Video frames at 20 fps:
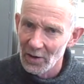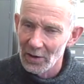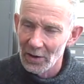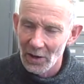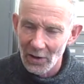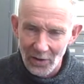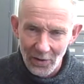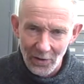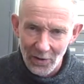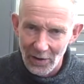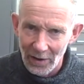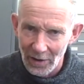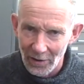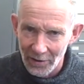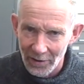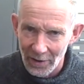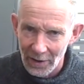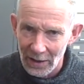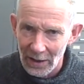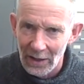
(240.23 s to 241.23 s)
doesn't say a
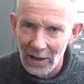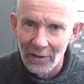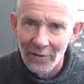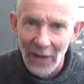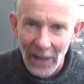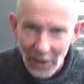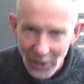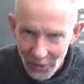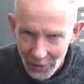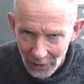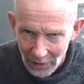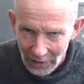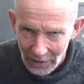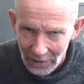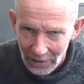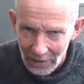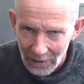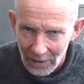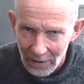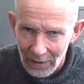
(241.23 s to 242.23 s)
thing, and eventually
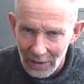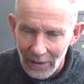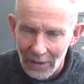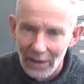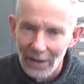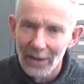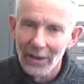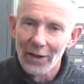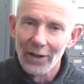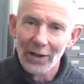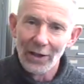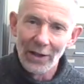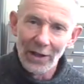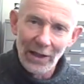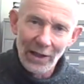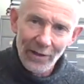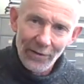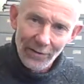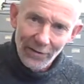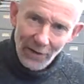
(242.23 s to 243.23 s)
the
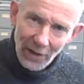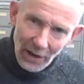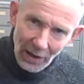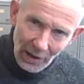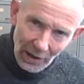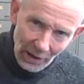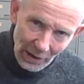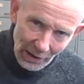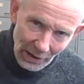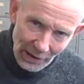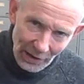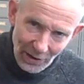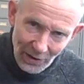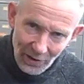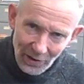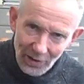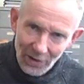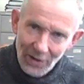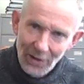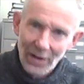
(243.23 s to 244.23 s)
Grieve
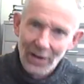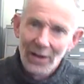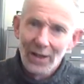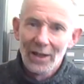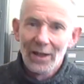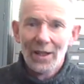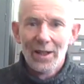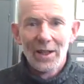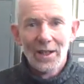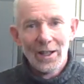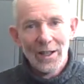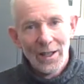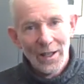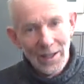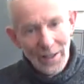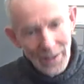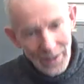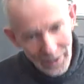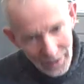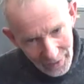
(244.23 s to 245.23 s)
leads
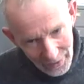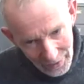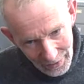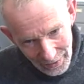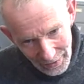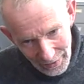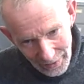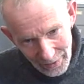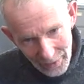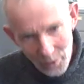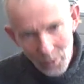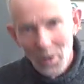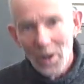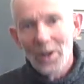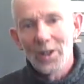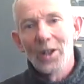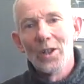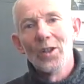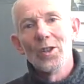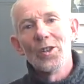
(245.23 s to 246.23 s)
the
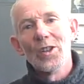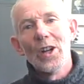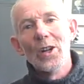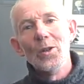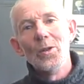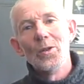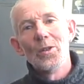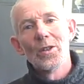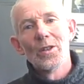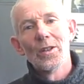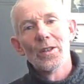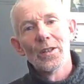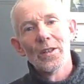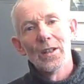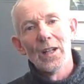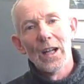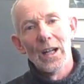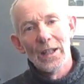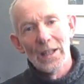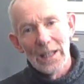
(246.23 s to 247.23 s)
workers out,
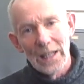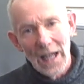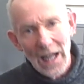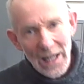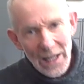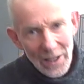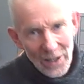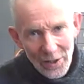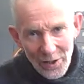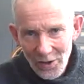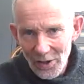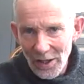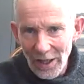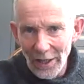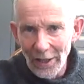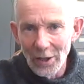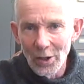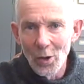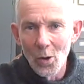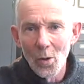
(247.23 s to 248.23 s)
and the irons
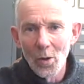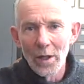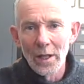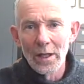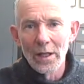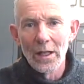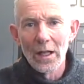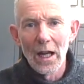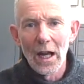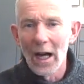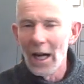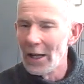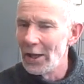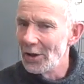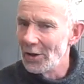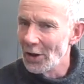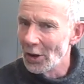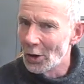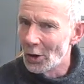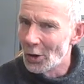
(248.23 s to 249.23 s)
get going, and
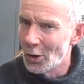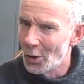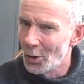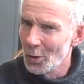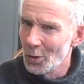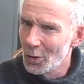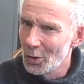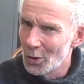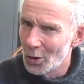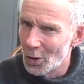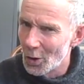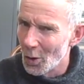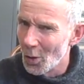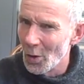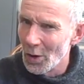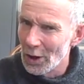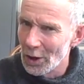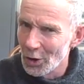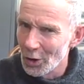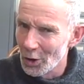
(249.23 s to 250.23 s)
it's a good
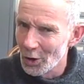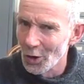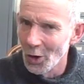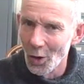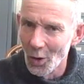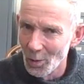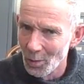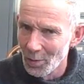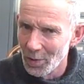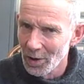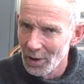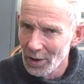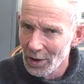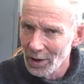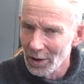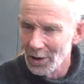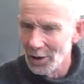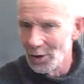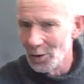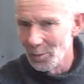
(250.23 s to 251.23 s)
going job.
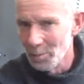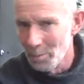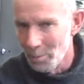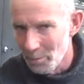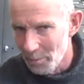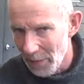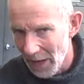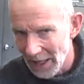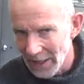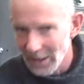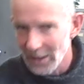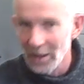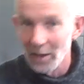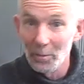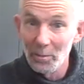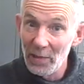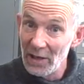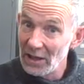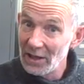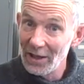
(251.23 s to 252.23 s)
There's banter.
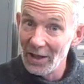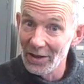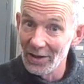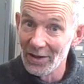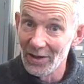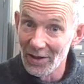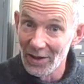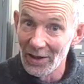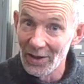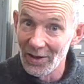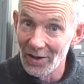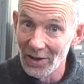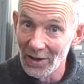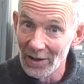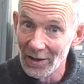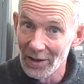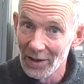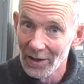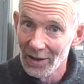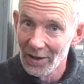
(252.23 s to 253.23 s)
Peat cutting's easy.
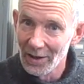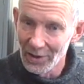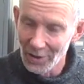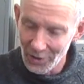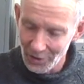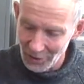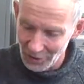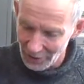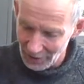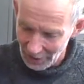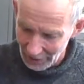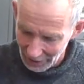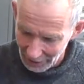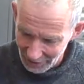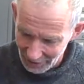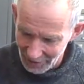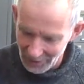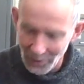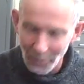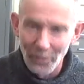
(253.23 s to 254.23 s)
It's just a
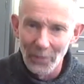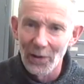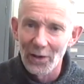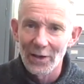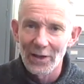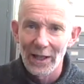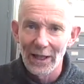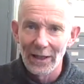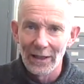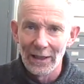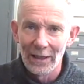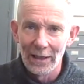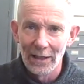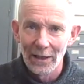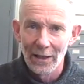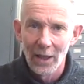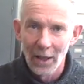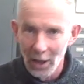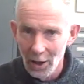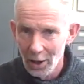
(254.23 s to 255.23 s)
simple
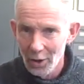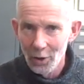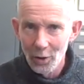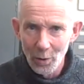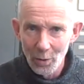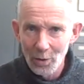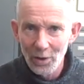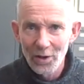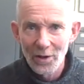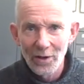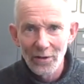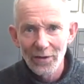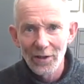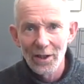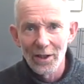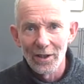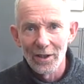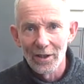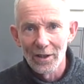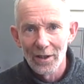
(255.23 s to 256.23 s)
technique. You know what's
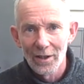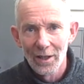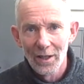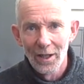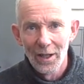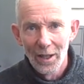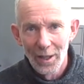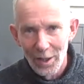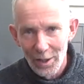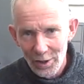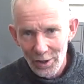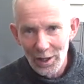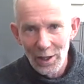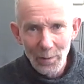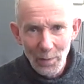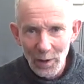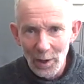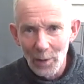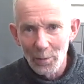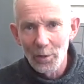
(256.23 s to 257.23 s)
difficult? It's
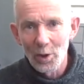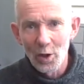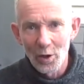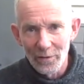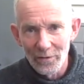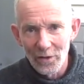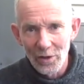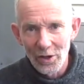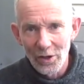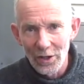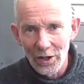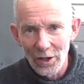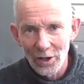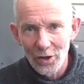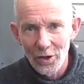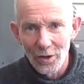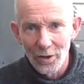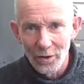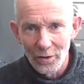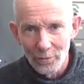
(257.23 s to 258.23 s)
keeping up
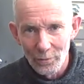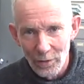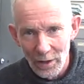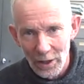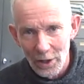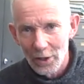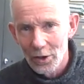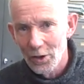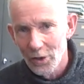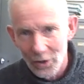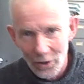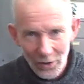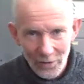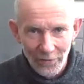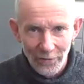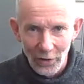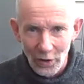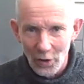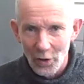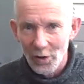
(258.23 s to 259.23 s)
conversation on religious
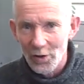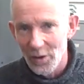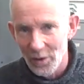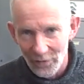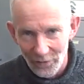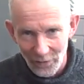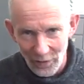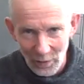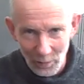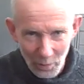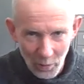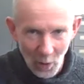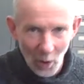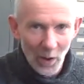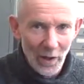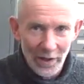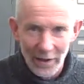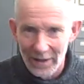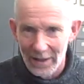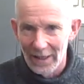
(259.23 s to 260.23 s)
philosophy,
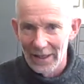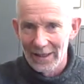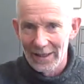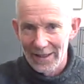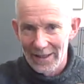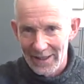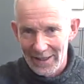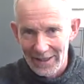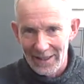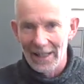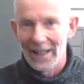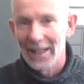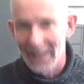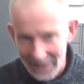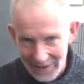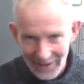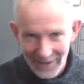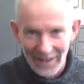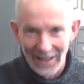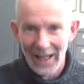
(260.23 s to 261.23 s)
politics,
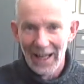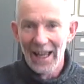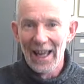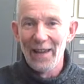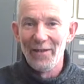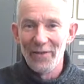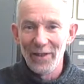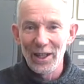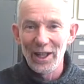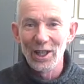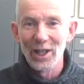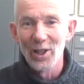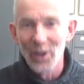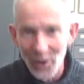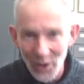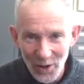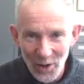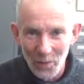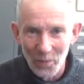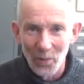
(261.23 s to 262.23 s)
sex, everything you're
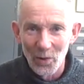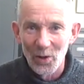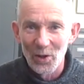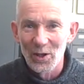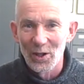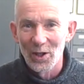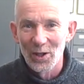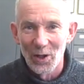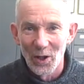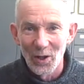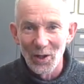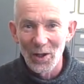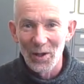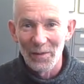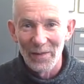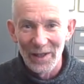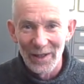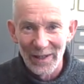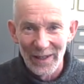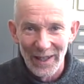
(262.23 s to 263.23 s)
not supposed to talk
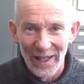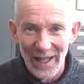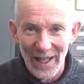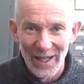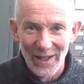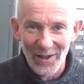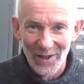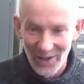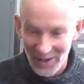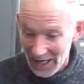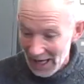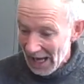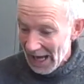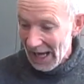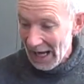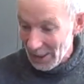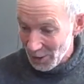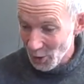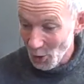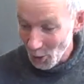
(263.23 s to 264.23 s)
about in the house,
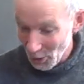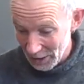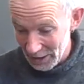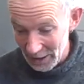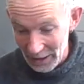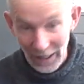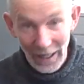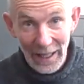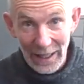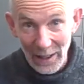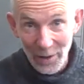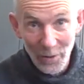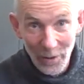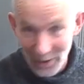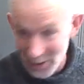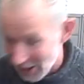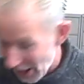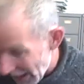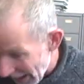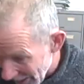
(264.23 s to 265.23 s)
and not cut
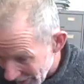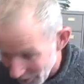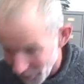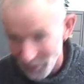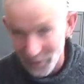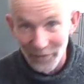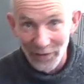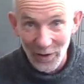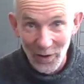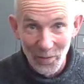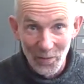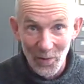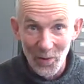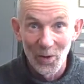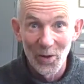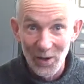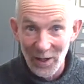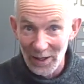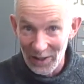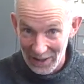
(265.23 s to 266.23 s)
anyone's hand off in the
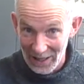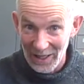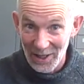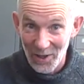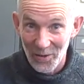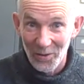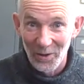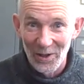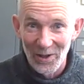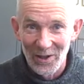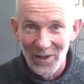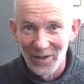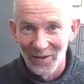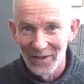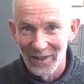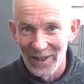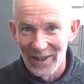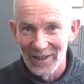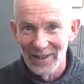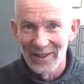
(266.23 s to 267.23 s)
process. That's what's
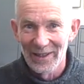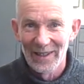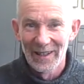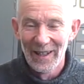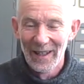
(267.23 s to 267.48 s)
difficult.